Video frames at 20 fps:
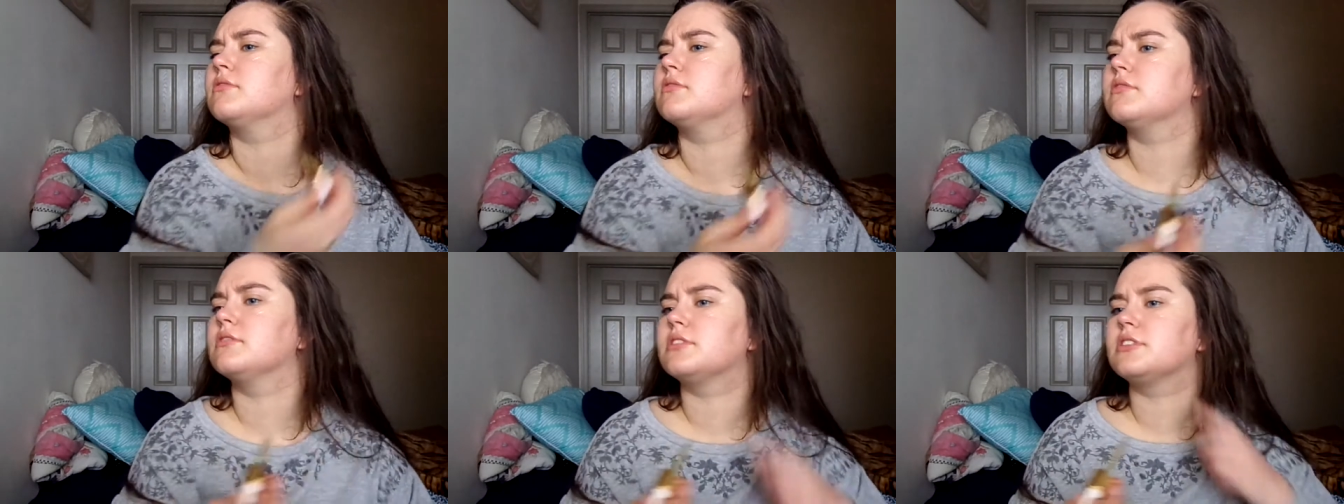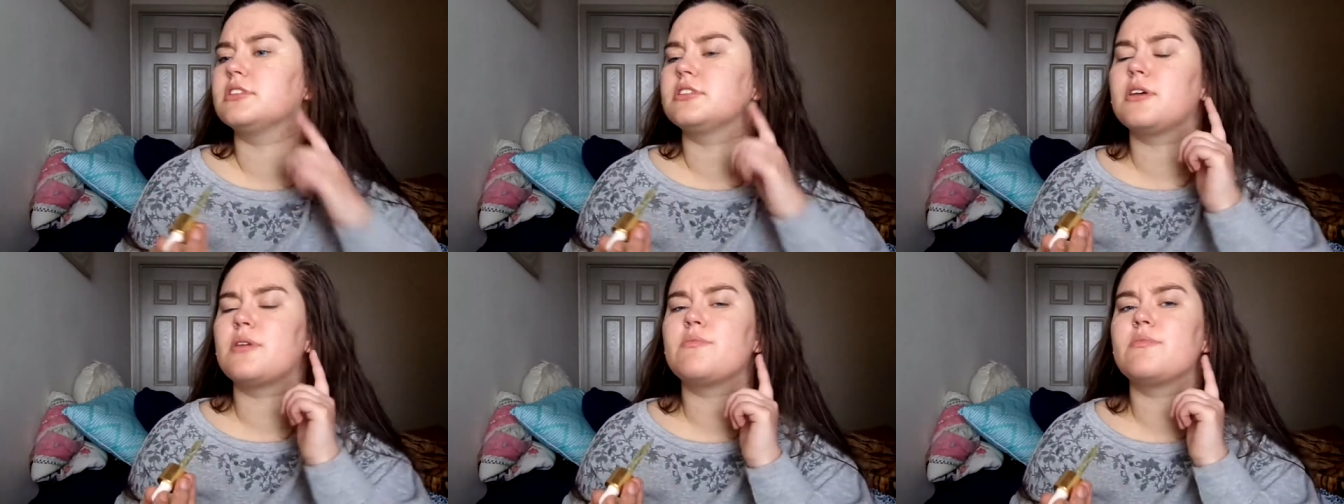
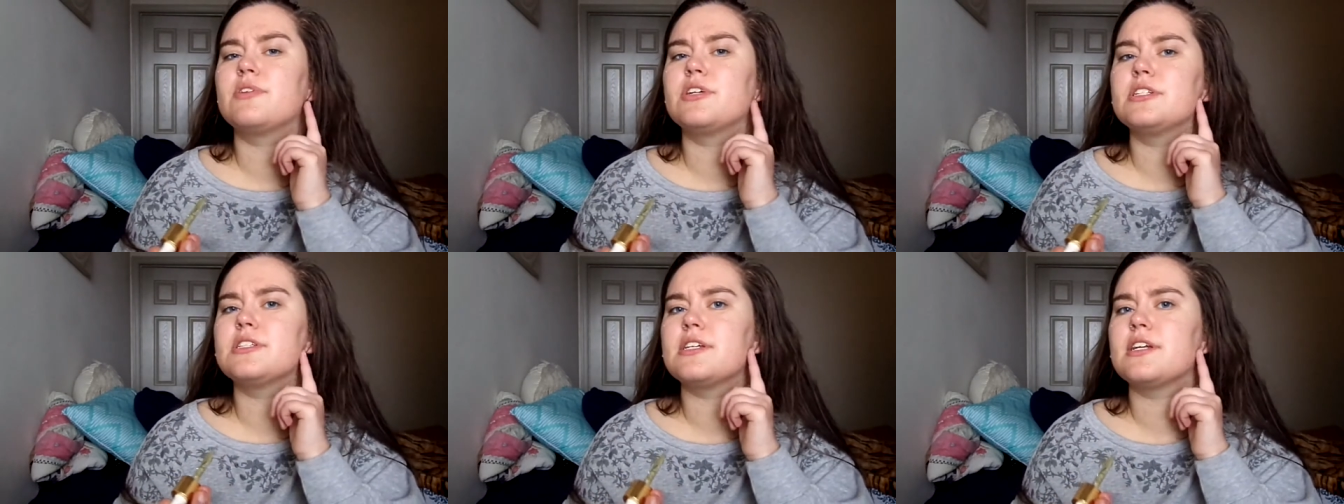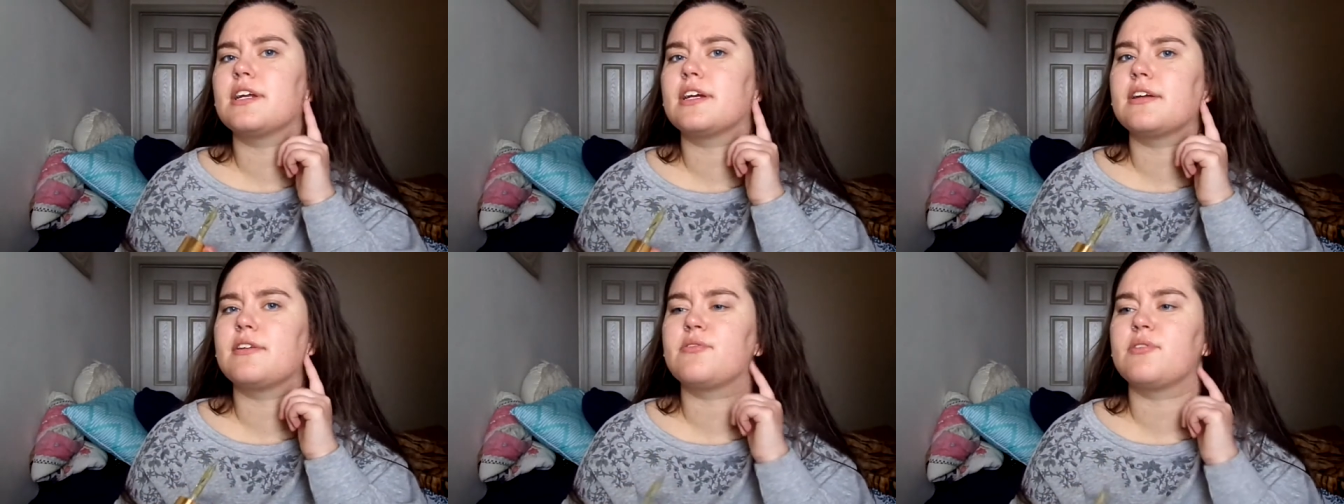some reason
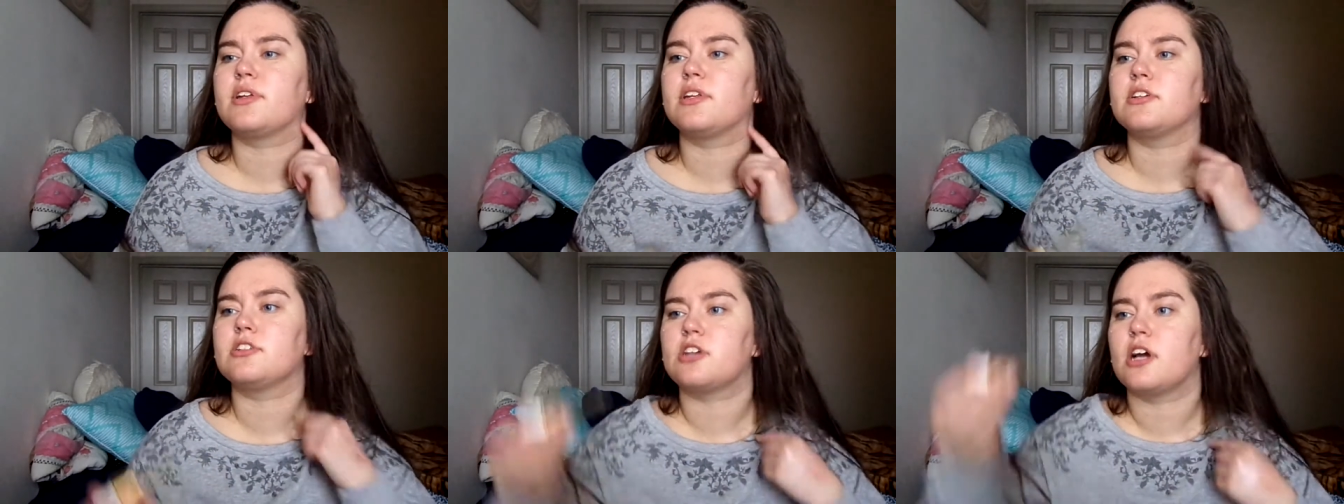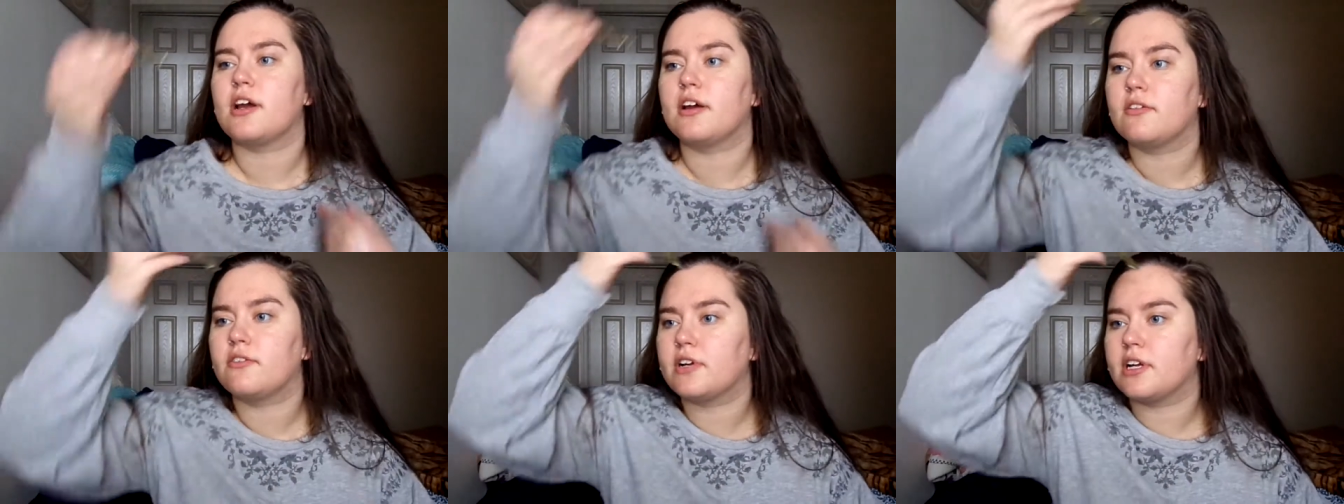I get really
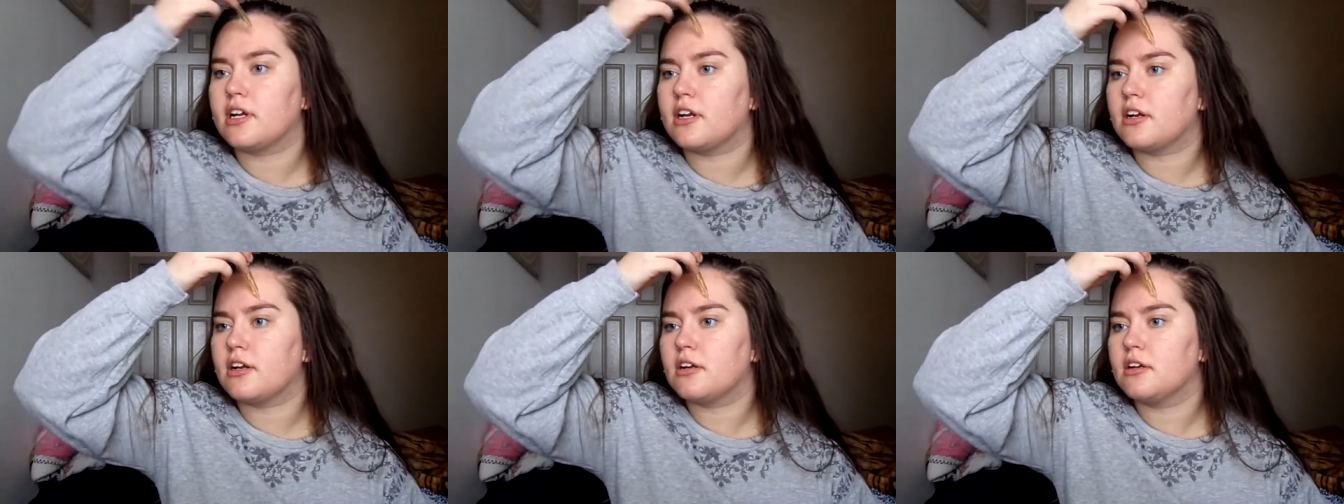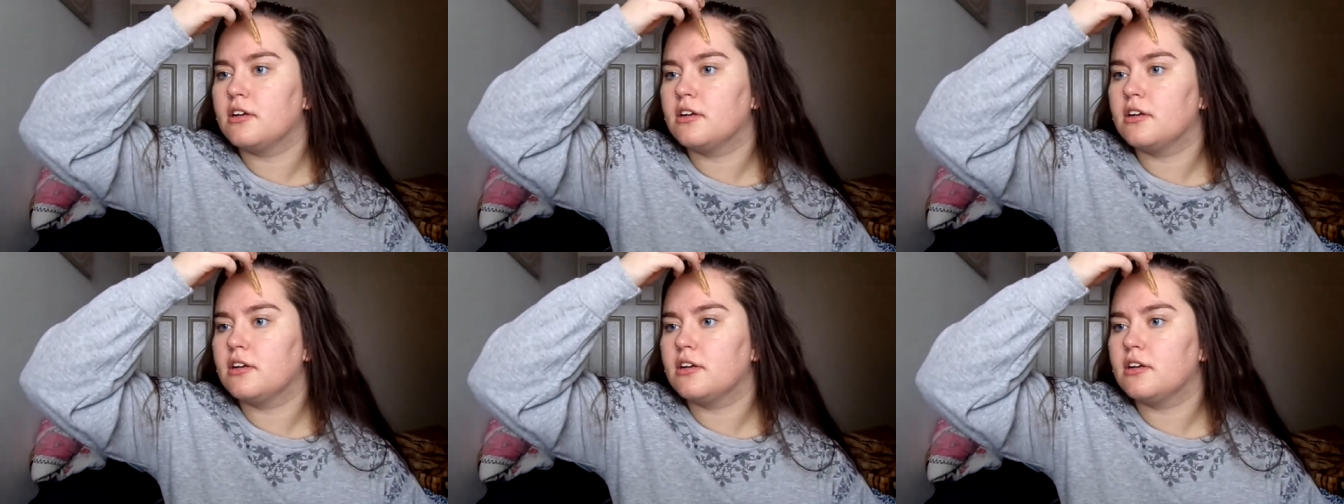dry over here.